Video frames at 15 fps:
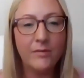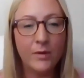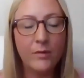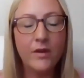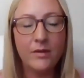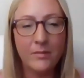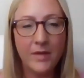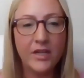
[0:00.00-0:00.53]
We
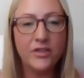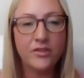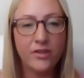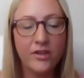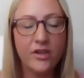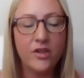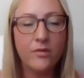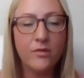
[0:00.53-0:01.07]
want to make
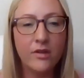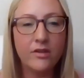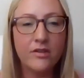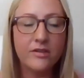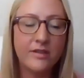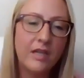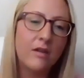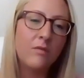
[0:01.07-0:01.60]
sure you
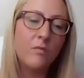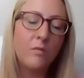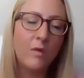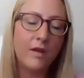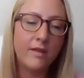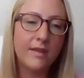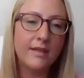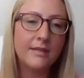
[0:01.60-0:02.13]
understand
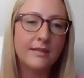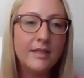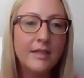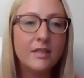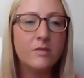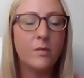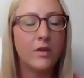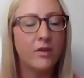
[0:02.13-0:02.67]
what this
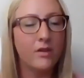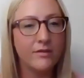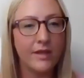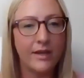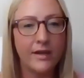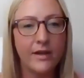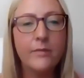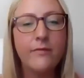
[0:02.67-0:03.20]
is, what you're
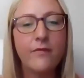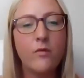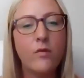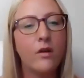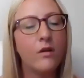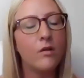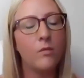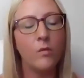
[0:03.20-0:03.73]
signing up
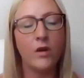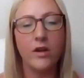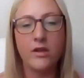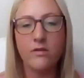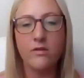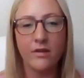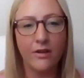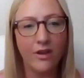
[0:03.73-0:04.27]
for, where
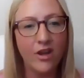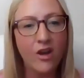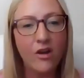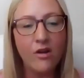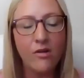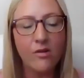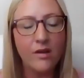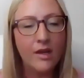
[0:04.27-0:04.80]
you can
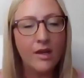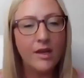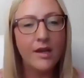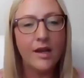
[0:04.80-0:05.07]
go.